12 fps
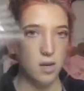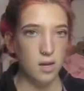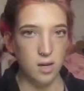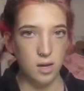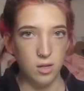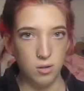
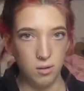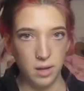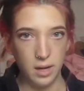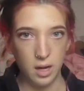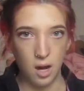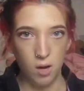and do
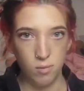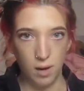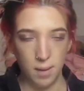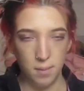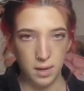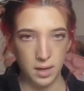like
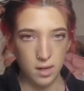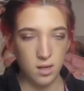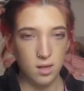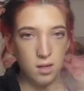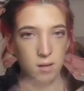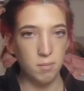unwrapping
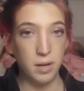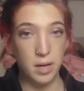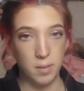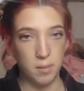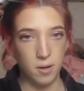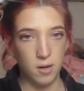
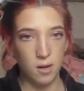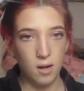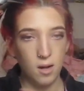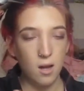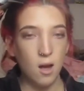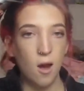paper
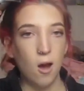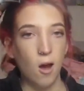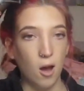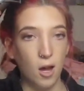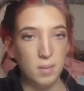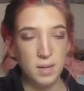
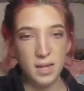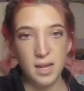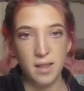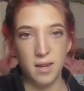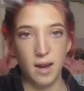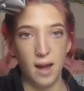on me
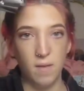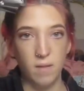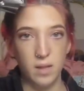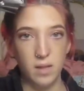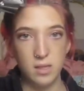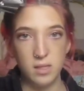and then have
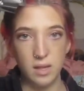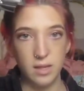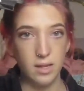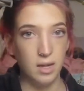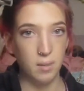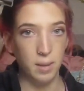this like
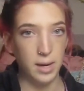in my